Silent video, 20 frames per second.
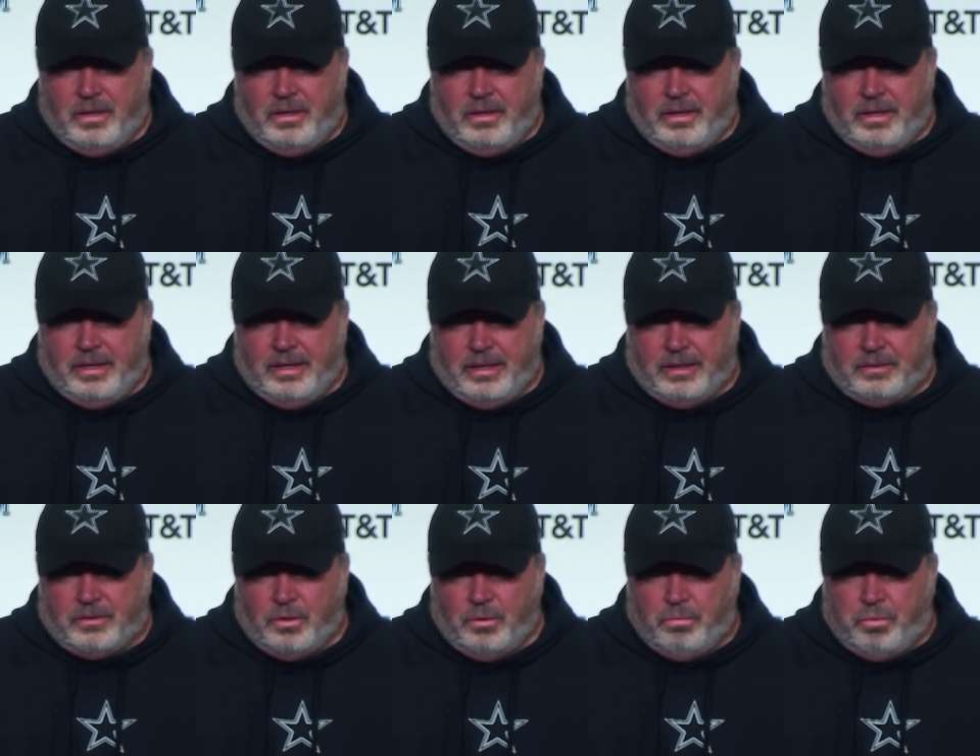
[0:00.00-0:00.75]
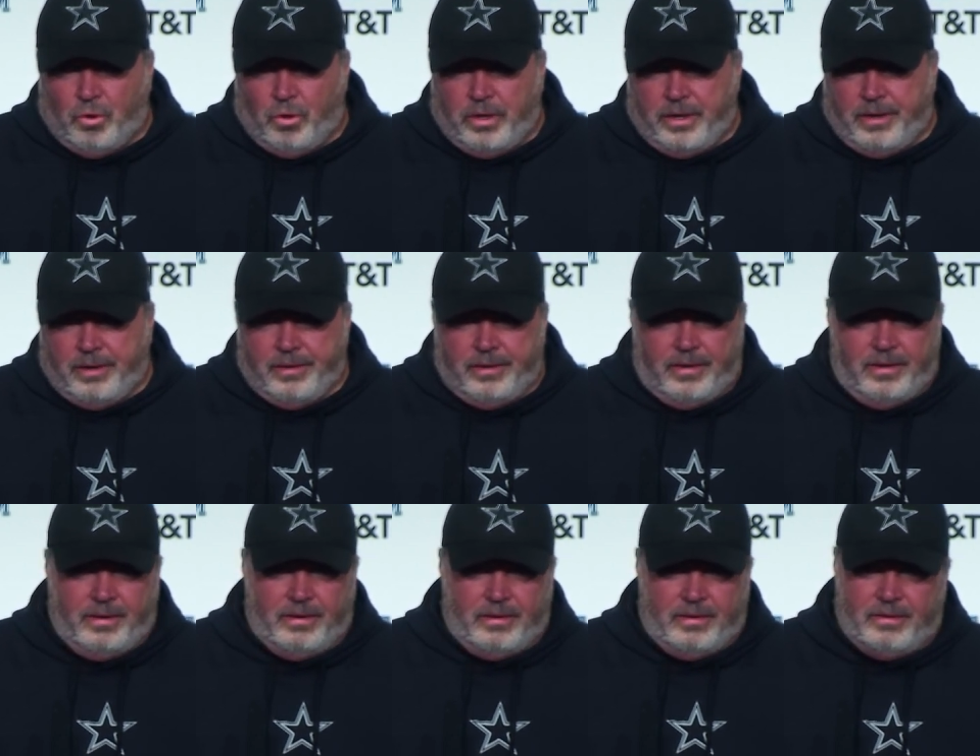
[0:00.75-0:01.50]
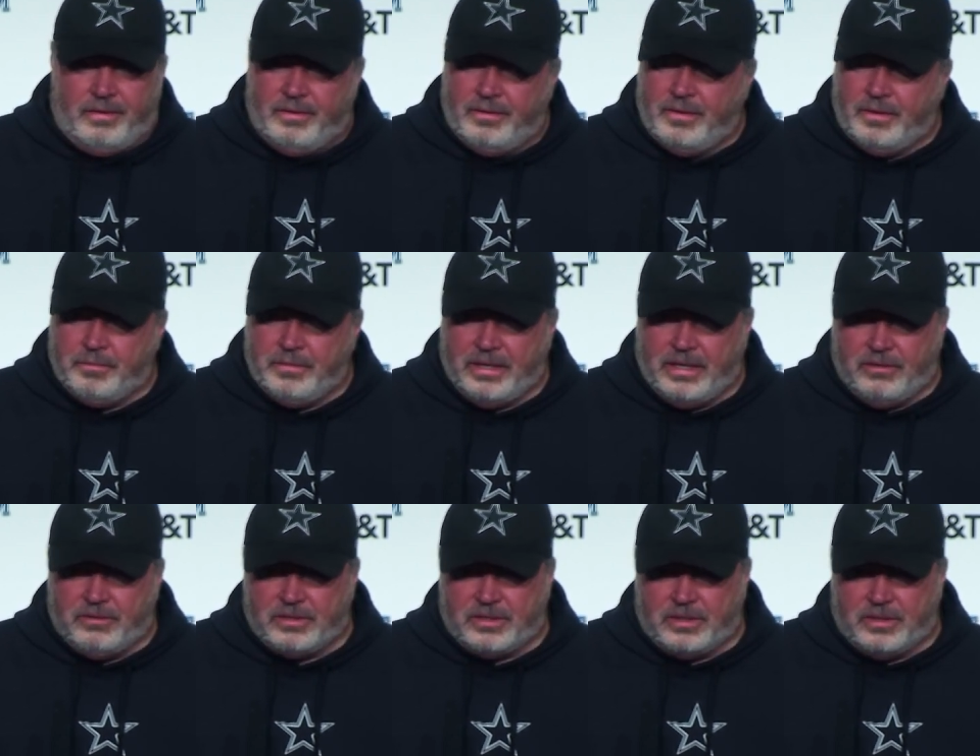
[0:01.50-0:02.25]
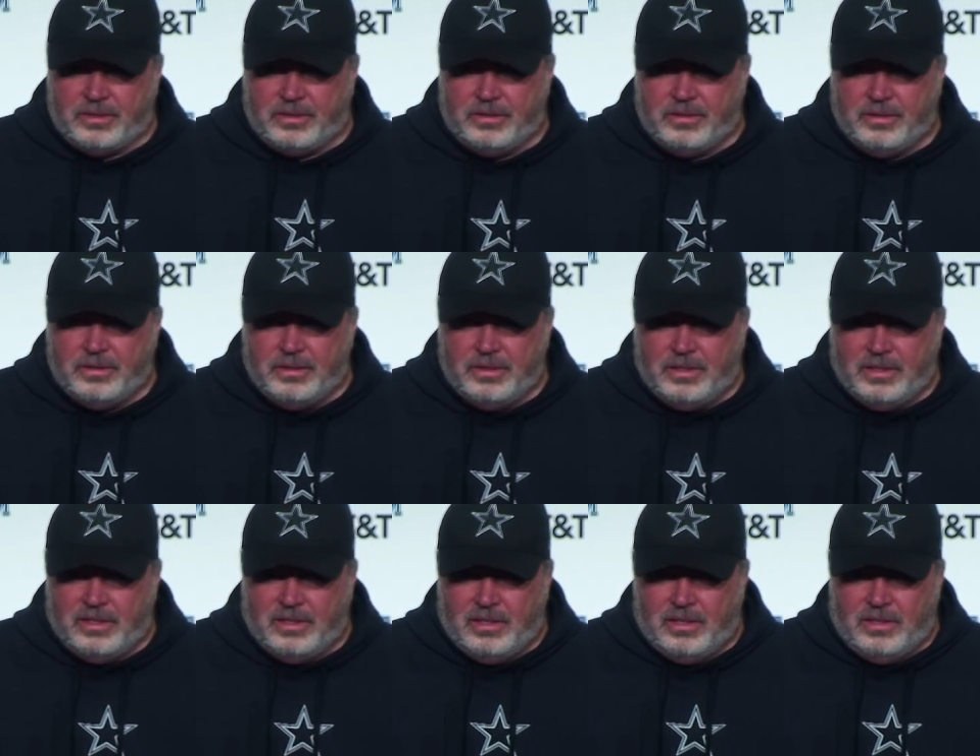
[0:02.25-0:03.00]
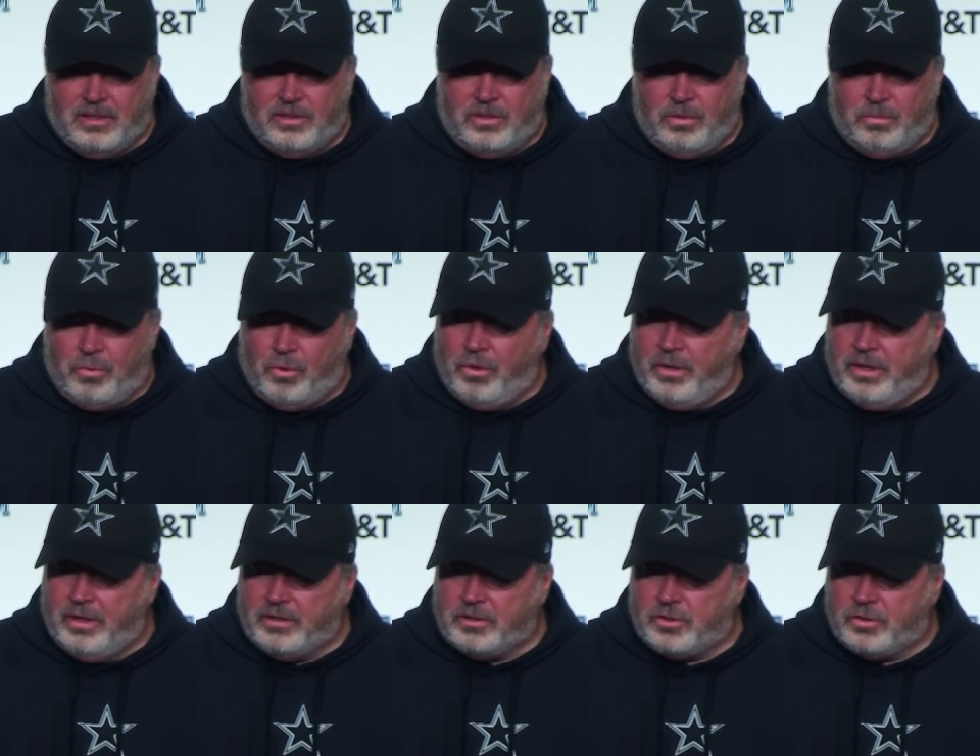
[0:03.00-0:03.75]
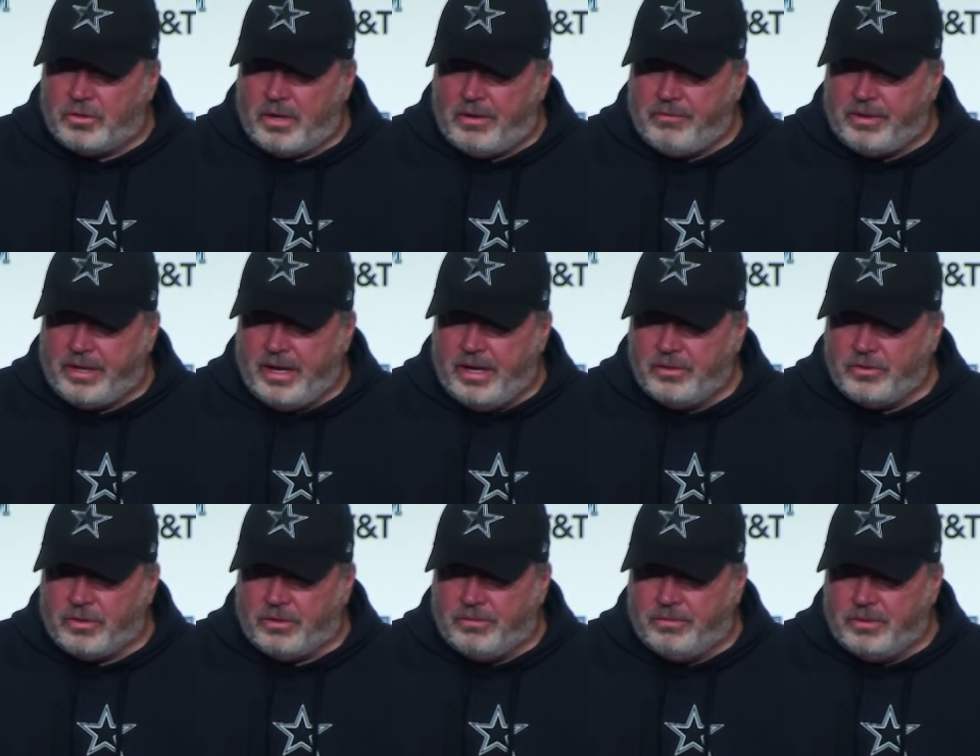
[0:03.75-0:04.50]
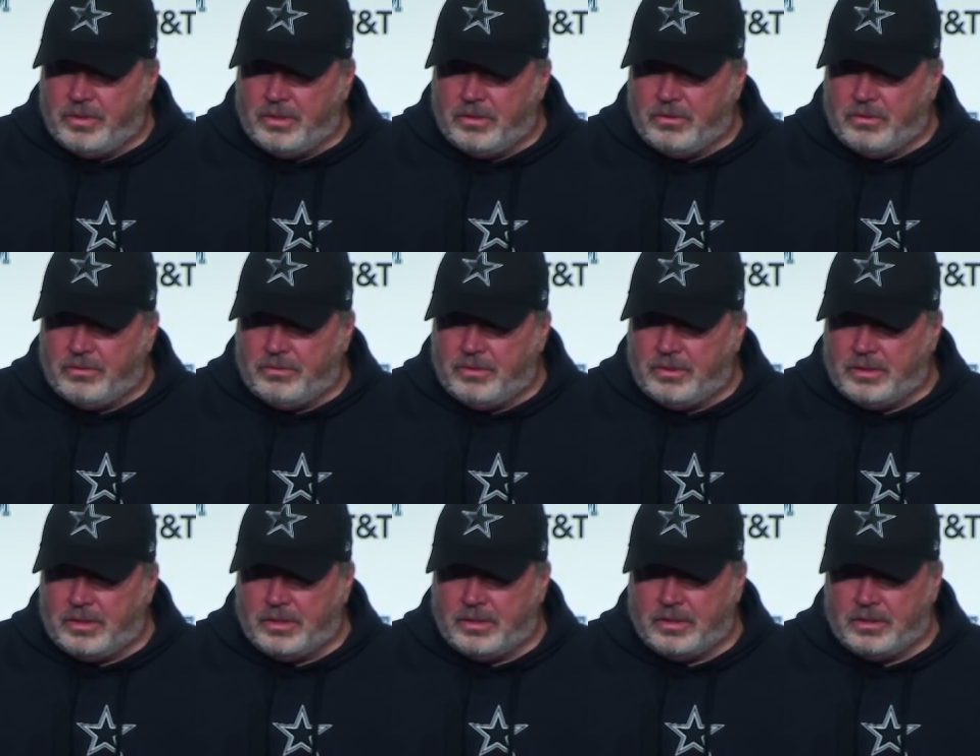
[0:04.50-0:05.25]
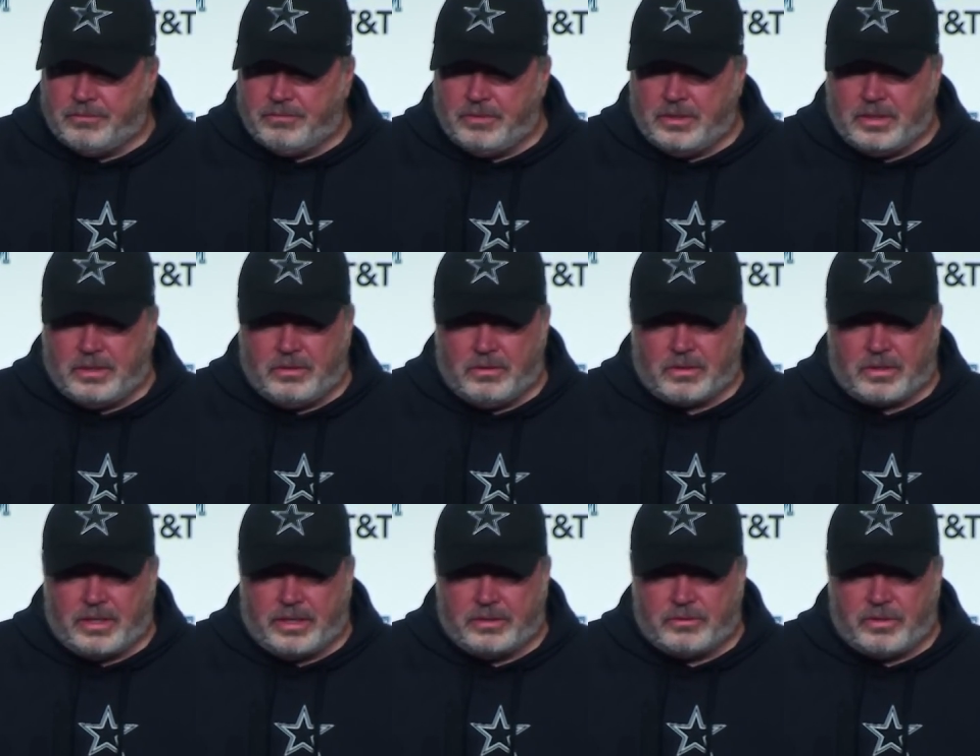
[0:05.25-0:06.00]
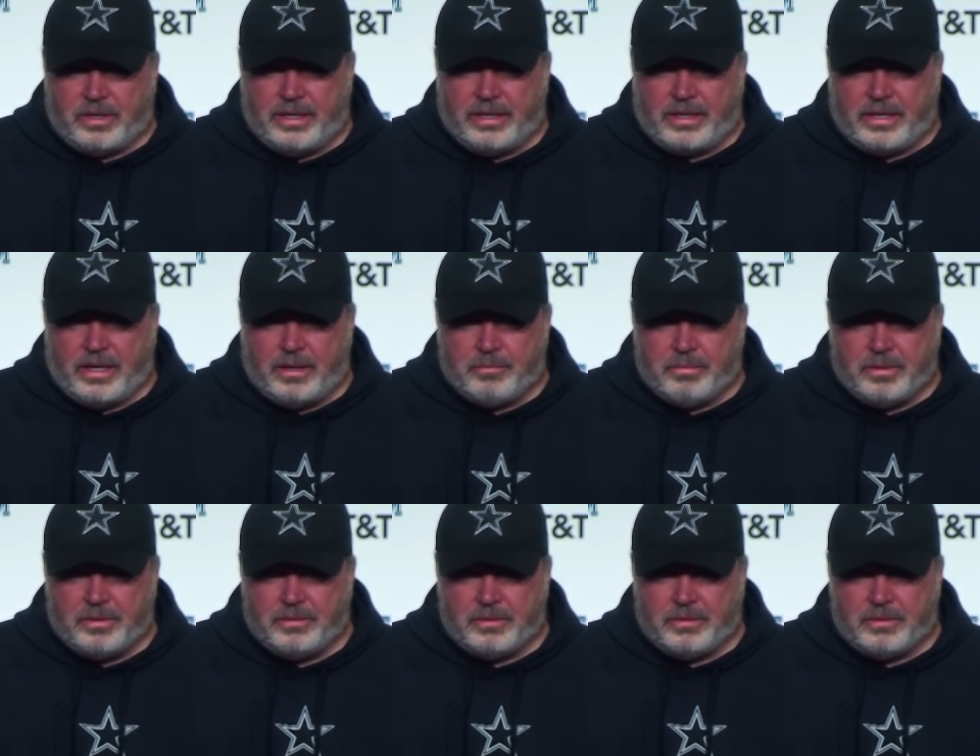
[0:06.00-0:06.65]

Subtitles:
the 2-point. I mean, that was in a 2-point extravaganza. That looked like training camp.